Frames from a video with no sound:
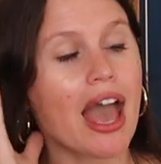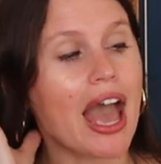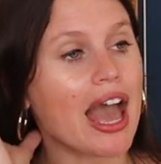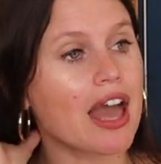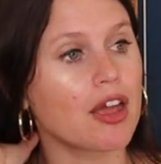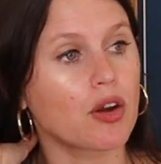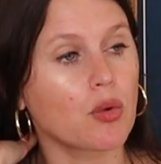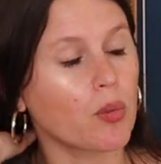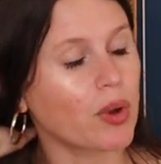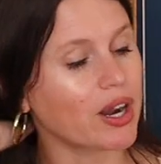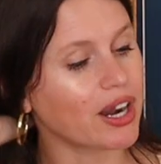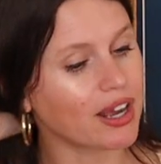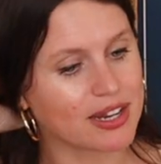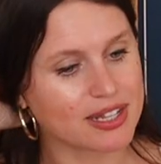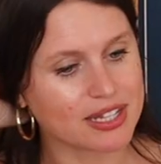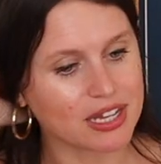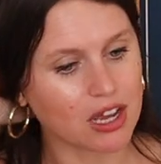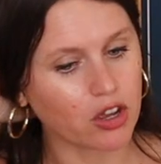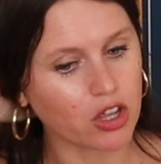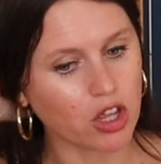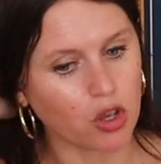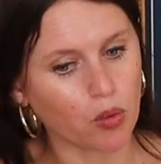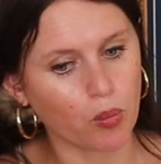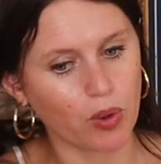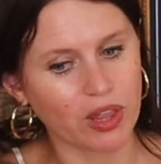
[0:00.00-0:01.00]
And when I
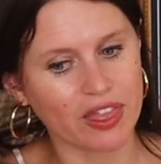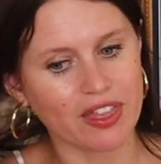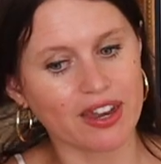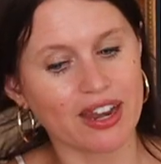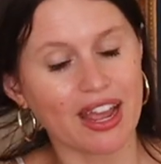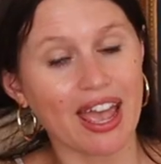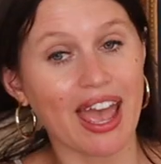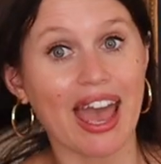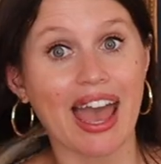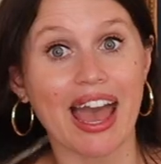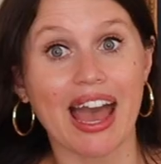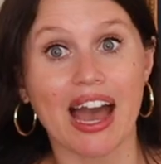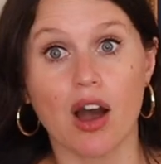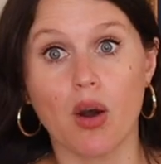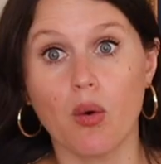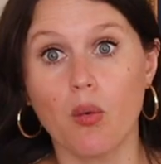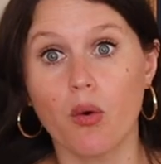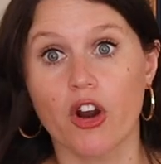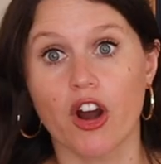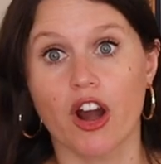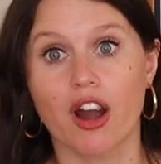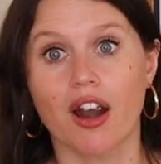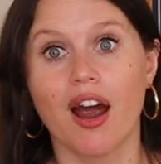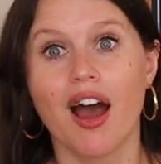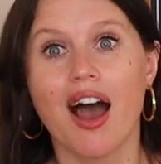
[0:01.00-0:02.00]
tell you, within an
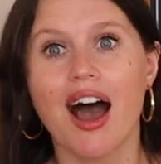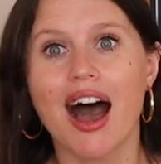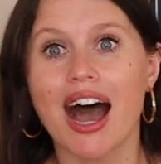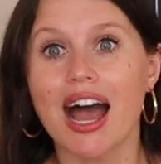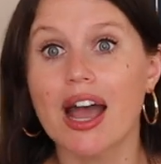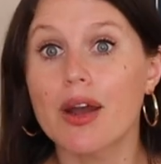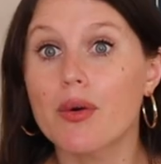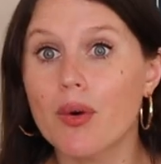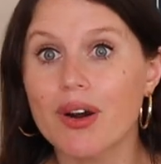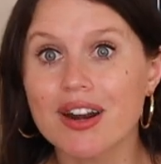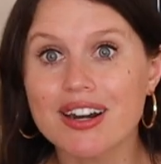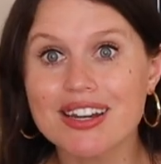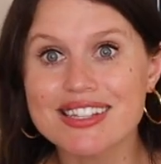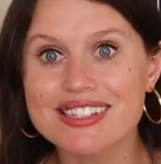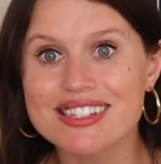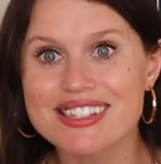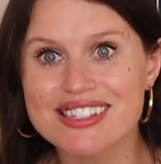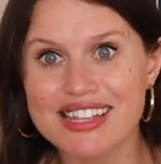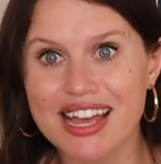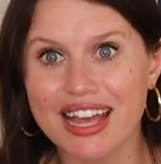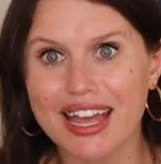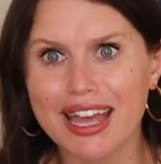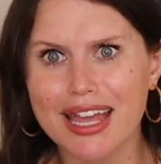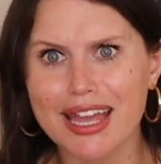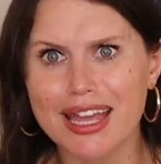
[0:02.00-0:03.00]
hour, I want to
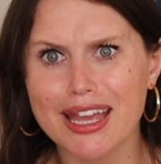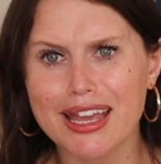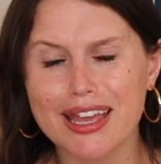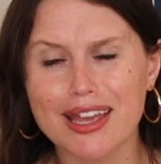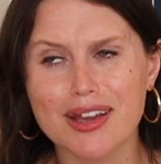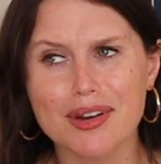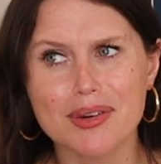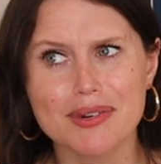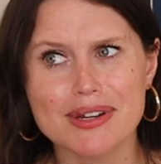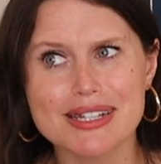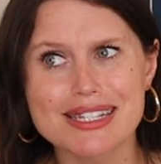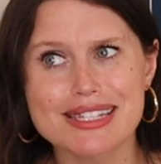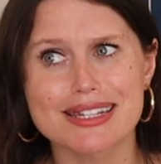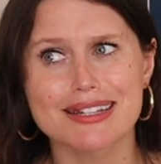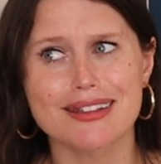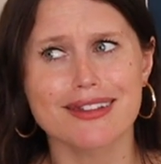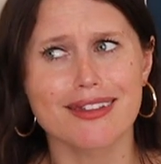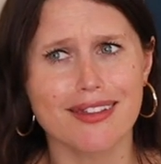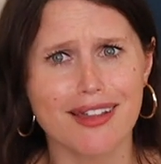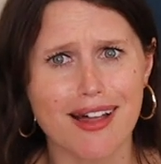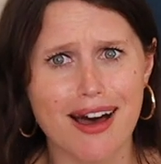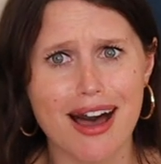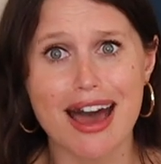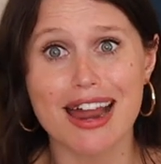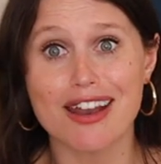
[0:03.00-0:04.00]
say it was a
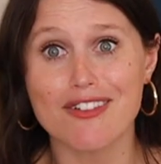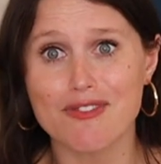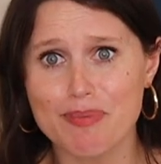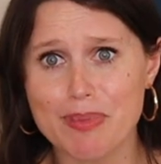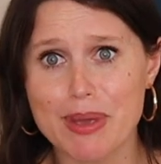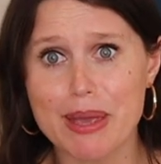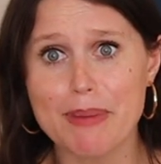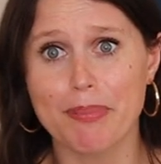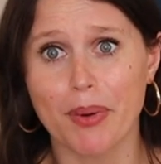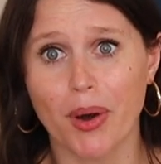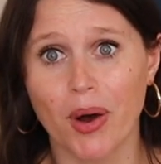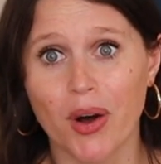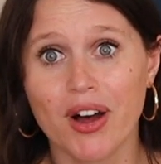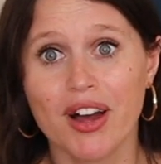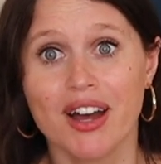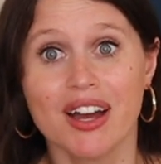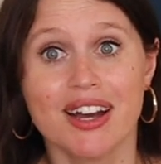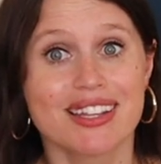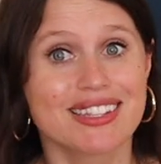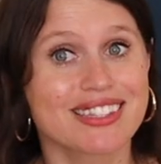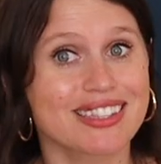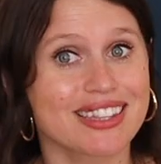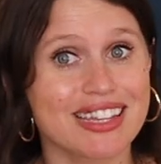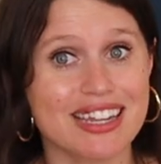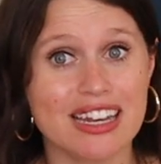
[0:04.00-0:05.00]
lot of people.
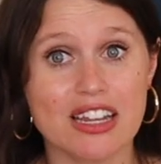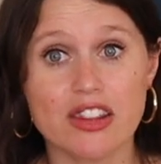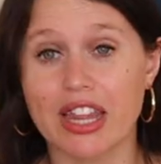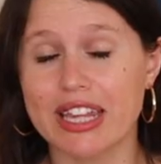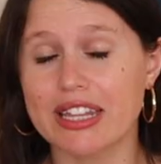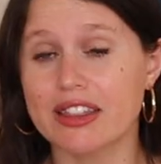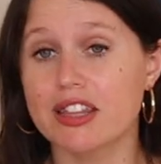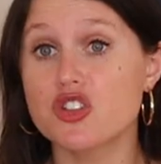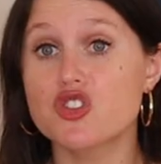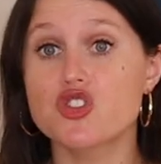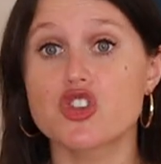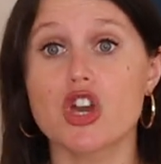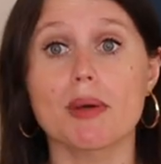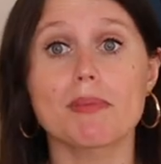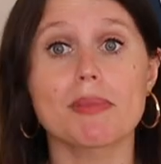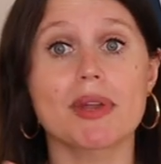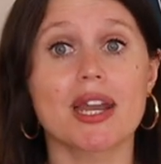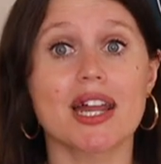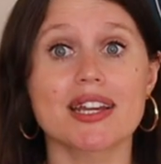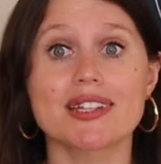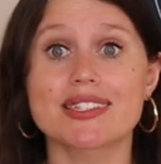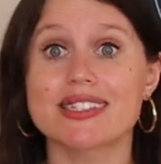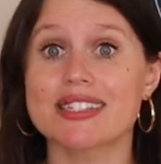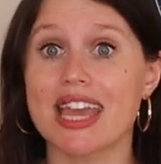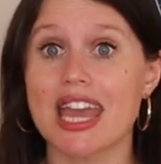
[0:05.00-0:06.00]
Like the
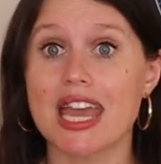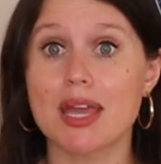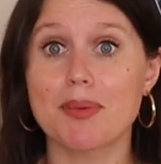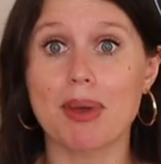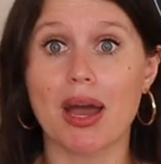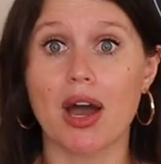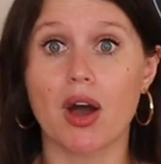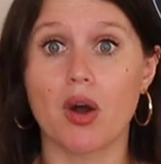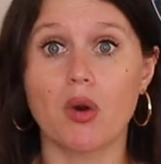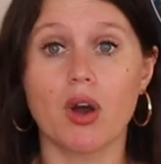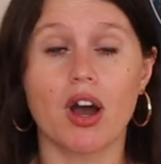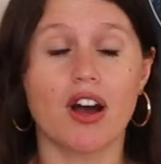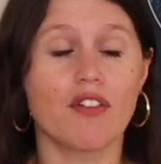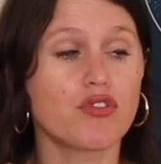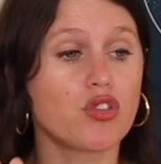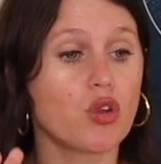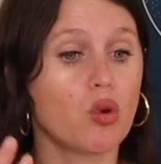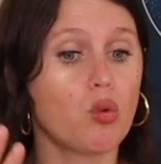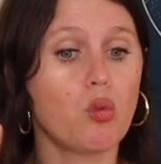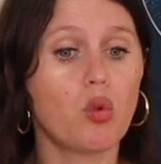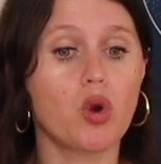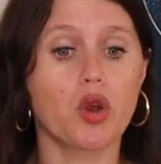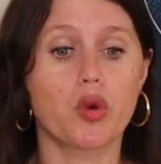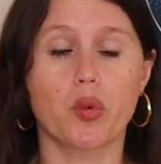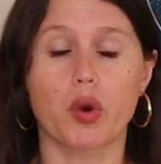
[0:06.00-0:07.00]
Geminis came out of the
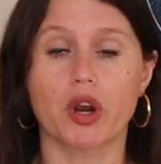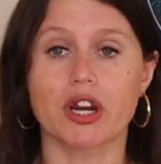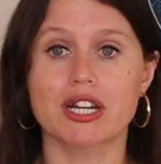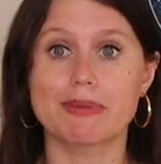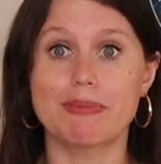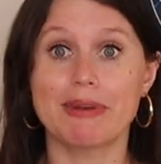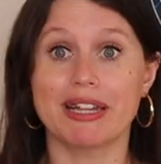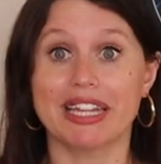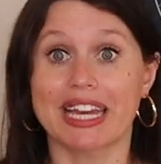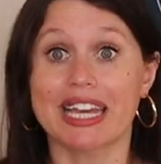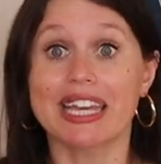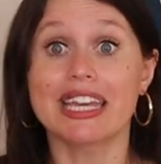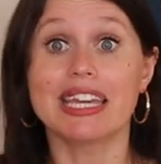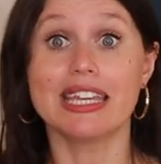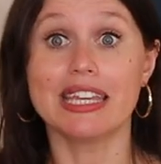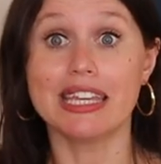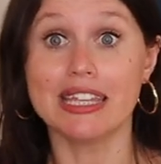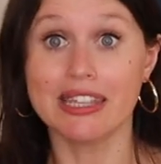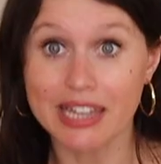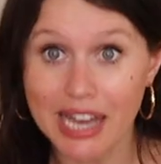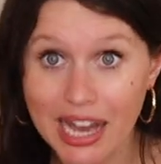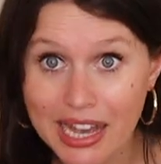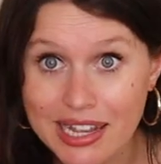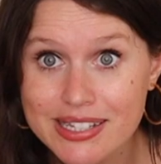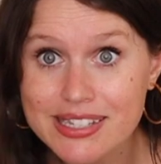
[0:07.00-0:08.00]
woodwork to be like,
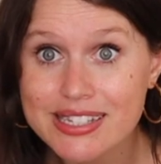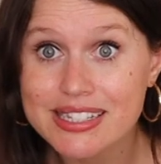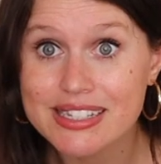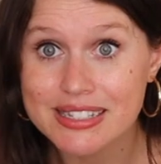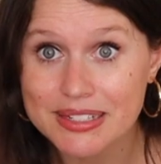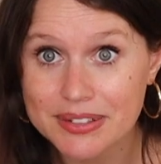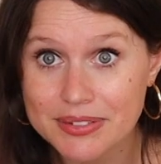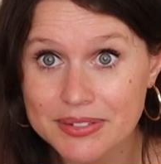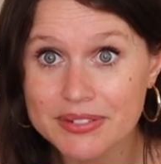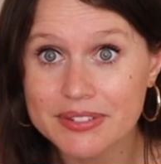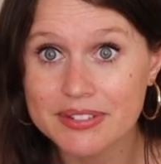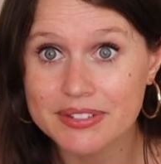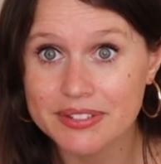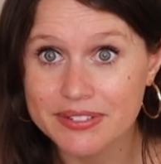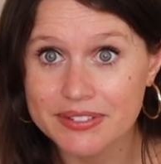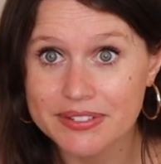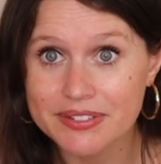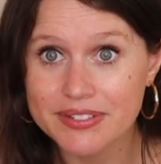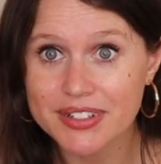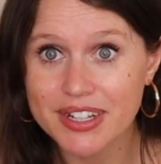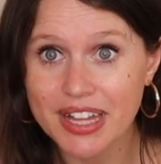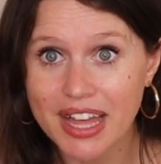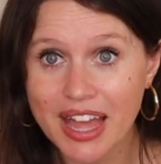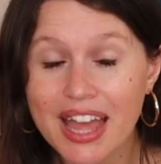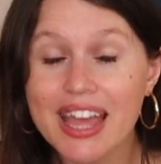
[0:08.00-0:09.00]
yes,
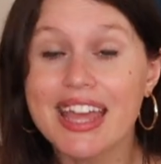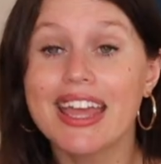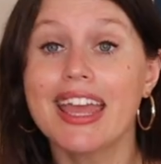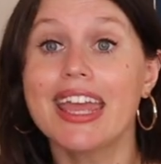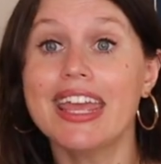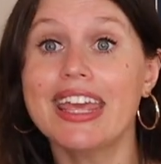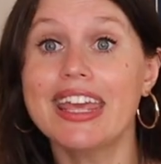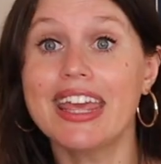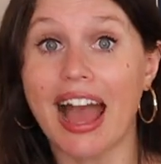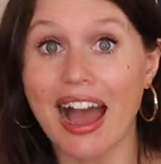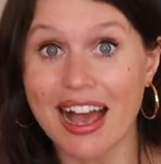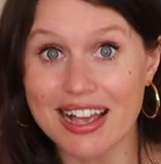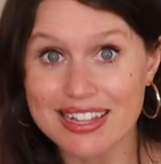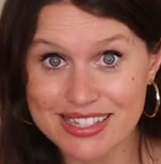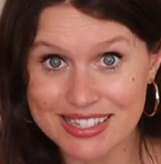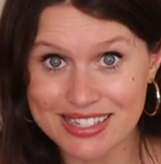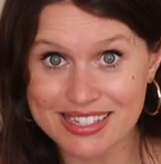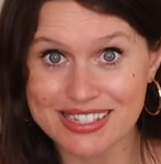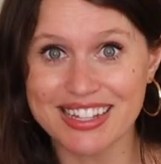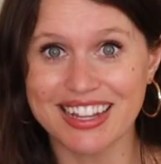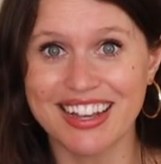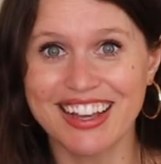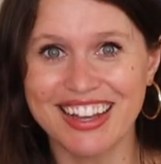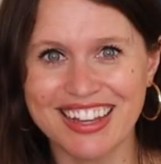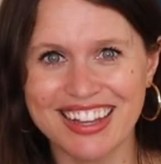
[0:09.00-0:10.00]

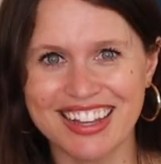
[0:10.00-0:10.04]
yes.